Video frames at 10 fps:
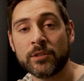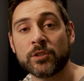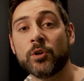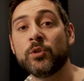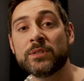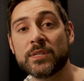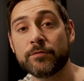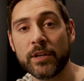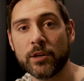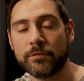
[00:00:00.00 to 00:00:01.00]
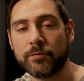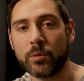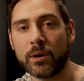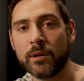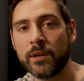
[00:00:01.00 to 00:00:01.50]
So who's this video
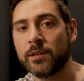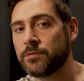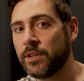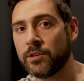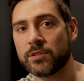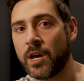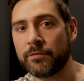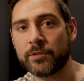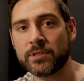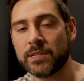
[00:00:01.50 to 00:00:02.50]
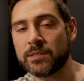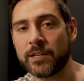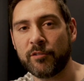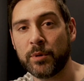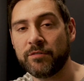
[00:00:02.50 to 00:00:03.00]
for? This video is not for seasoned
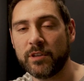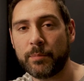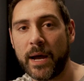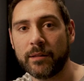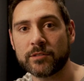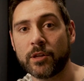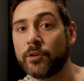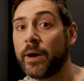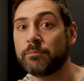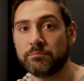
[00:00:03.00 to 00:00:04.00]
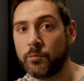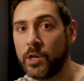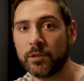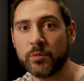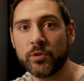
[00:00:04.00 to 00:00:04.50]
FPV pilots, although I
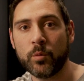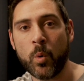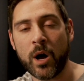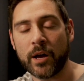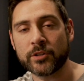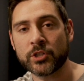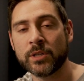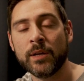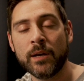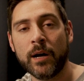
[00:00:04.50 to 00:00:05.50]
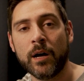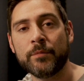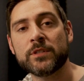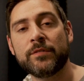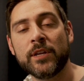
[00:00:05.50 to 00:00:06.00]
welcome you to watch.
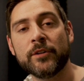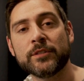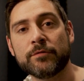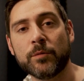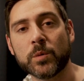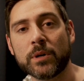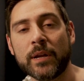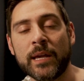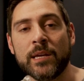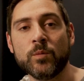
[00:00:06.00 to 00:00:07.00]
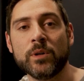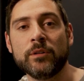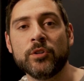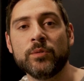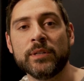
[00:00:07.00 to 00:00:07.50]
This video is for
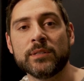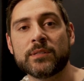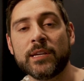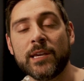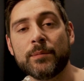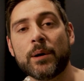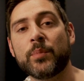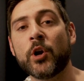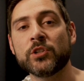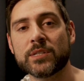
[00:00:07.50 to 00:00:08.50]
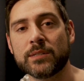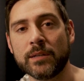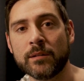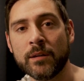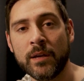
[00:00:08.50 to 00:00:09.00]
anyone who is thinking about
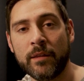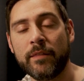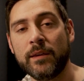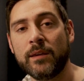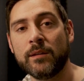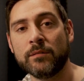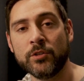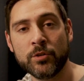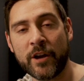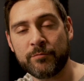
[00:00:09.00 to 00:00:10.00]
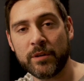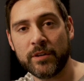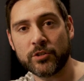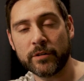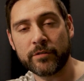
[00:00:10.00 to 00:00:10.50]
purchasing the new
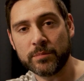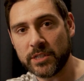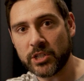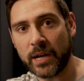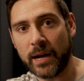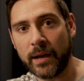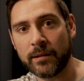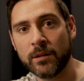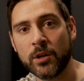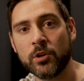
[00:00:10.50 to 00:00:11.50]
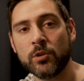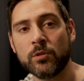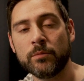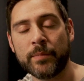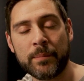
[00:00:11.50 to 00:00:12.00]
FPV drone from DJI,
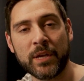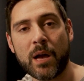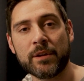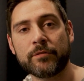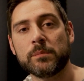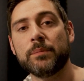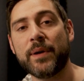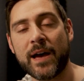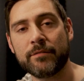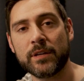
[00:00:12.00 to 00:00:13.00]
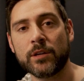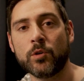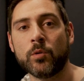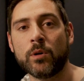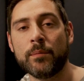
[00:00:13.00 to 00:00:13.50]
who might be coming from a Mavic
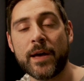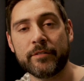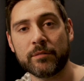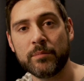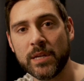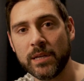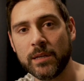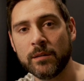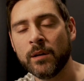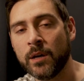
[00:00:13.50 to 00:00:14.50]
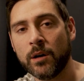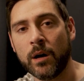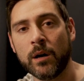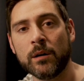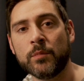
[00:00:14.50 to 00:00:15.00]
or a Mavic Mini
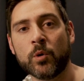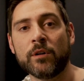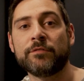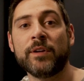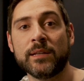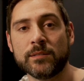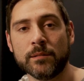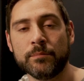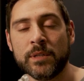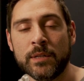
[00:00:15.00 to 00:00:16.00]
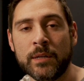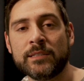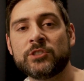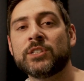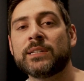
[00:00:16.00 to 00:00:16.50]
or a Phantom.
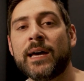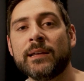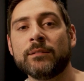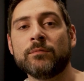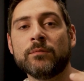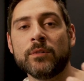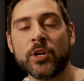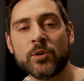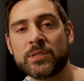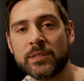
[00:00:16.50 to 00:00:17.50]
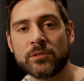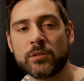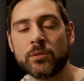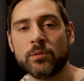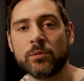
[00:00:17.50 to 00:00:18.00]
This just kind of goes
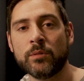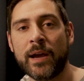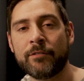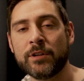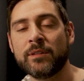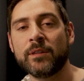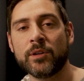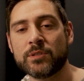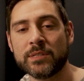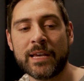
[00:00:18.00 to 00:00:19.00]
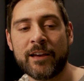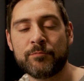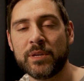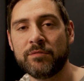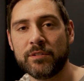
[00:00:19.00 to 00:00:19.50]
into everything that goes into
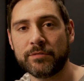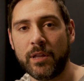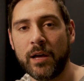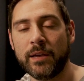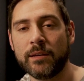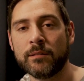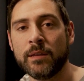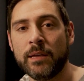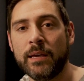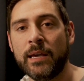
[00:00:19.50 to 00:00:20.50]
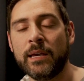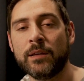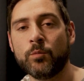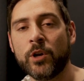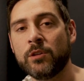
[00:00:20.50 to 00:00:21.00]
FPV flying
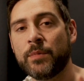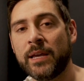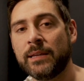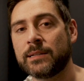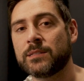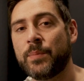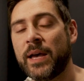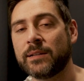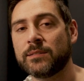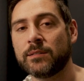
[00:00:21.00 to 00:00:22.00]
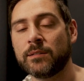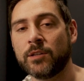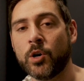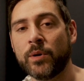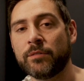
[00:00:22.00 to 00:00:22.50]
and what you might expect
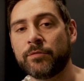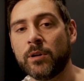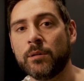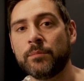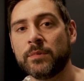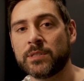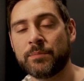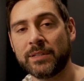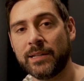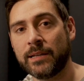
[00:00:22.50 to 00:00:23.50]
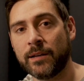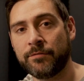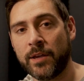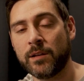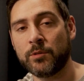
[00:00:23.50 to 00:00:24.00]
going from something like a
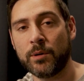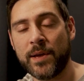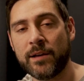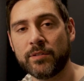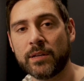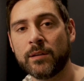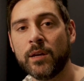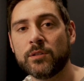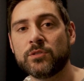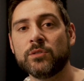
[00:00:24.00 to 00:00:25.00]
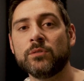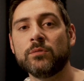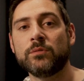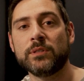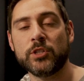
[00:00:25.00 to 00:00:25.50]
Phantom or a Mavic
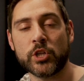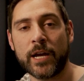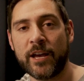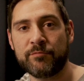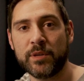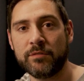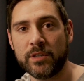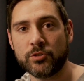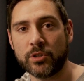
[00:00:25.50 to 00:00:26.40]
to the DJI FPV